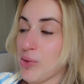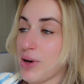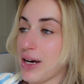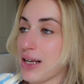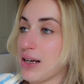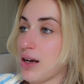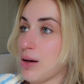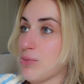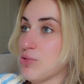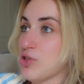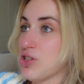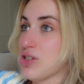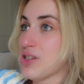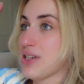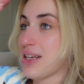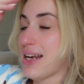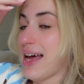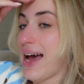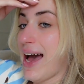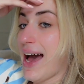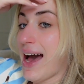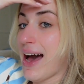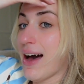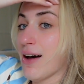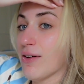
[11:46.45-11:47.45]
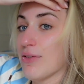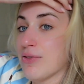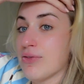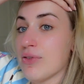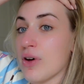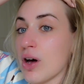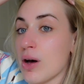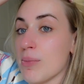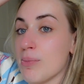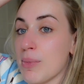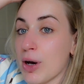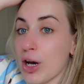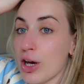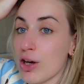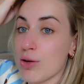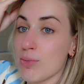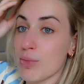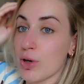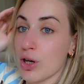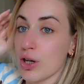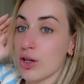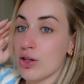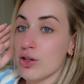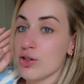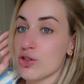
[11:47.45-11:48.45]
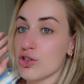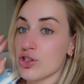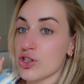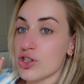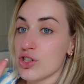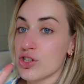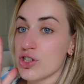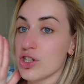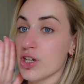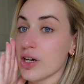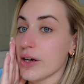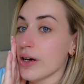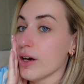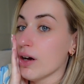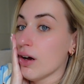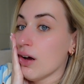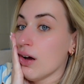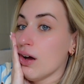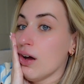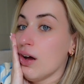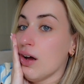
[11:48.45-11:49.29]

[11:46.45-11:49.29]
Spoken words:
and I'm just gonna have a moment just to